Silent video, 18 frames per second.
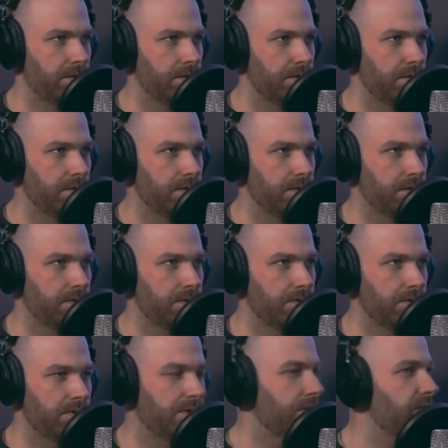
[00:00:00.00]
Okay,
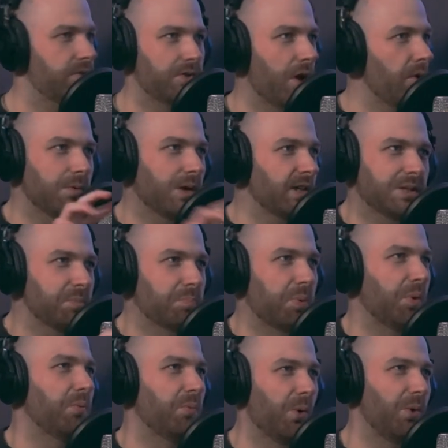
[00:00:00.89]
so yeah, So, you, no, I didn't
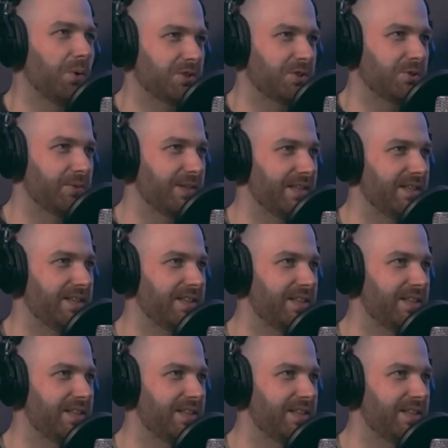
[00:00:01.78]
you made put a water in of